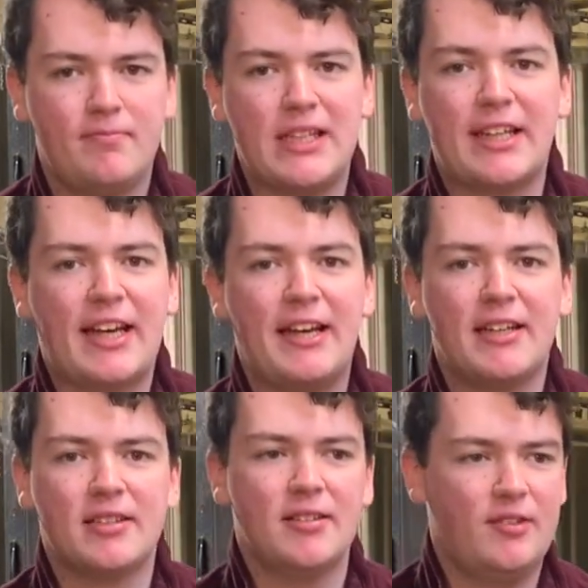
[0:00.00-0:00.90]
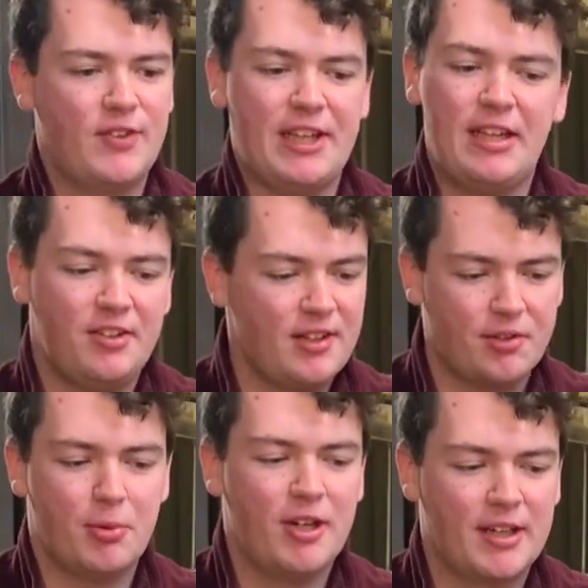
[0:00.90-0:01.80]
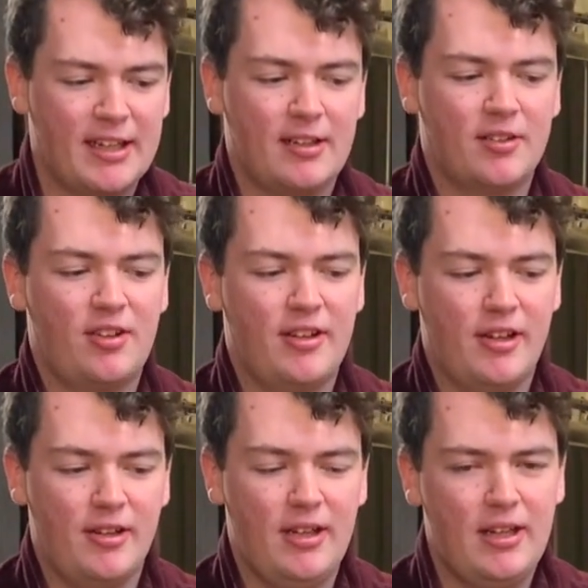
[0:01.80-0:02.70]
again, the yeast is working to